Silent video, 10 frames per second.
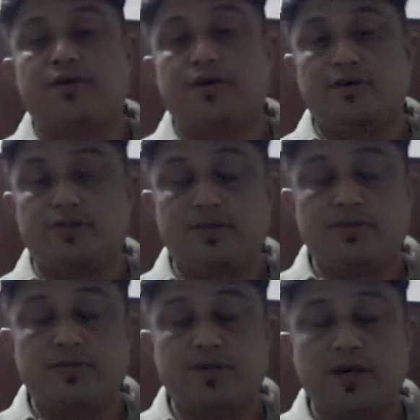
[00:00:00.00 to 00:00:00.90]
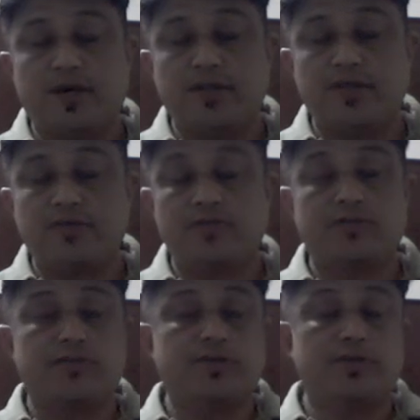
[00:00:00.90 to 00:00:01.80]
or some of the ideas
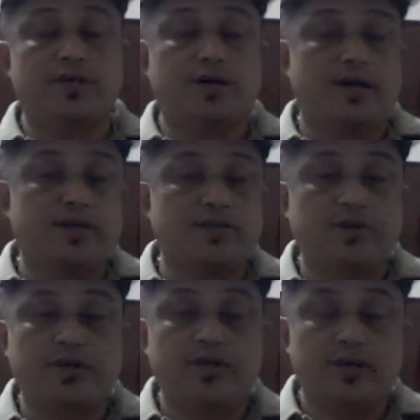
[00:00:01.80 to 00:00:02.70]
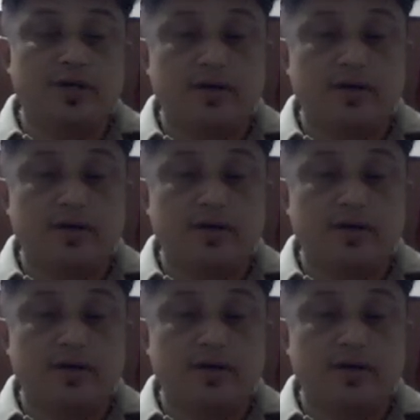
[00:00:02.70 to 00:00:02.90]
which are actually